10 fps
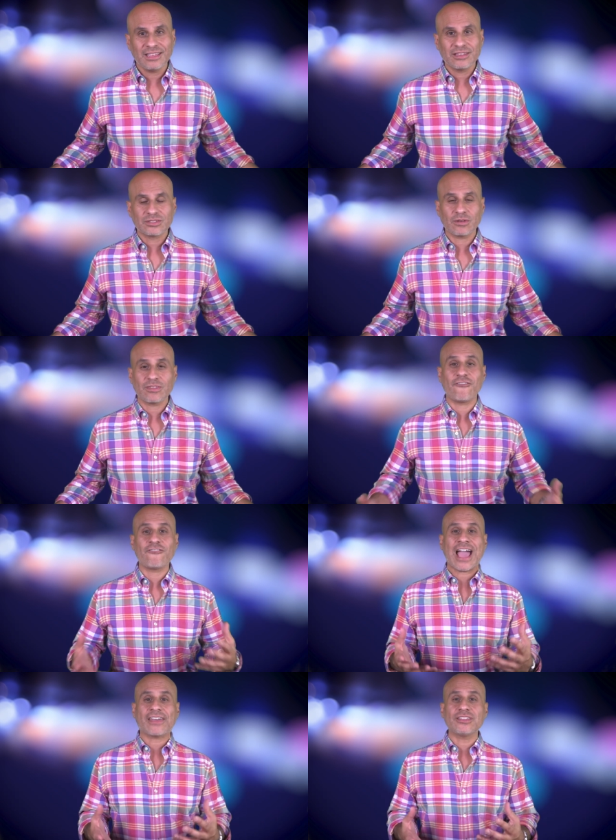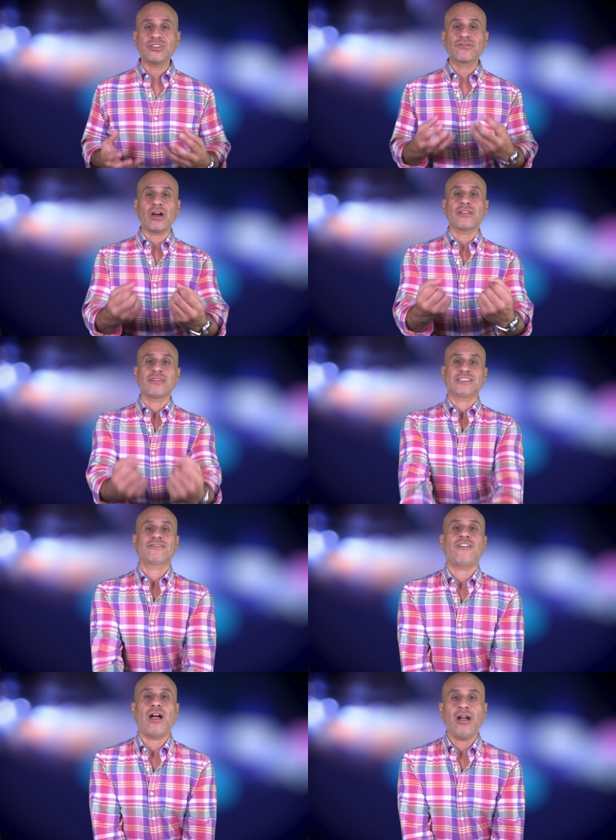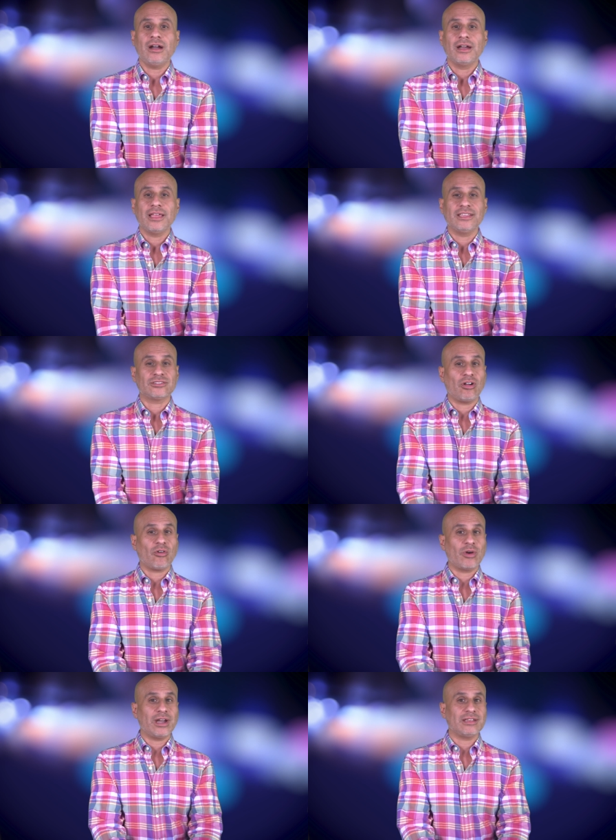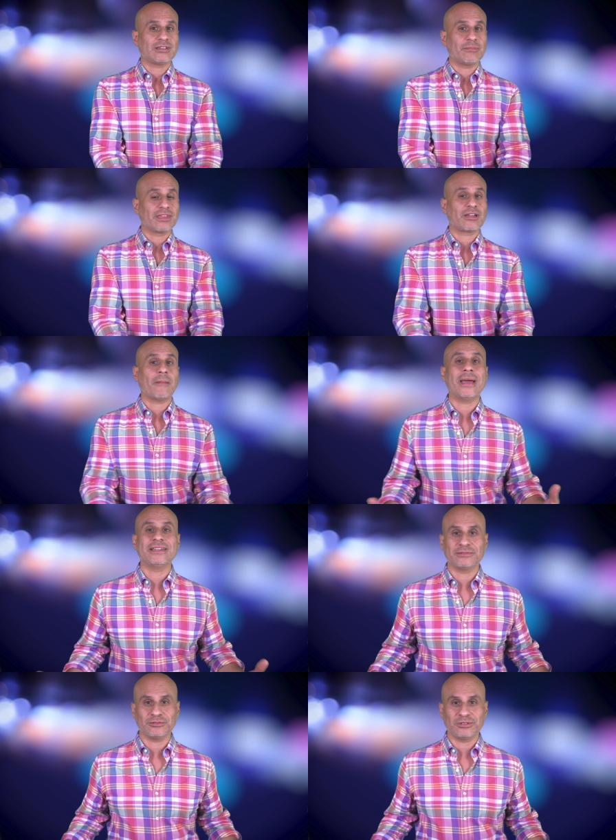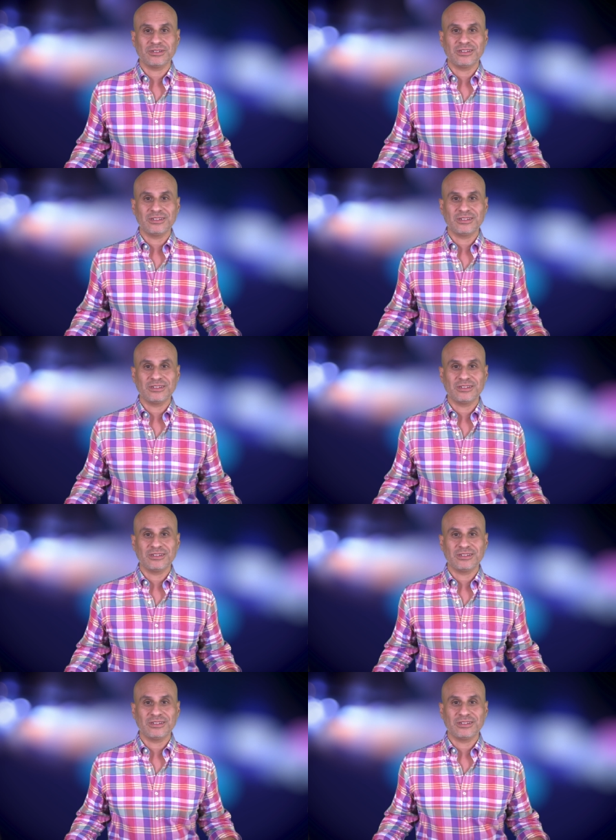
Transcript: So the fact that you've gotten this far is already something commendable.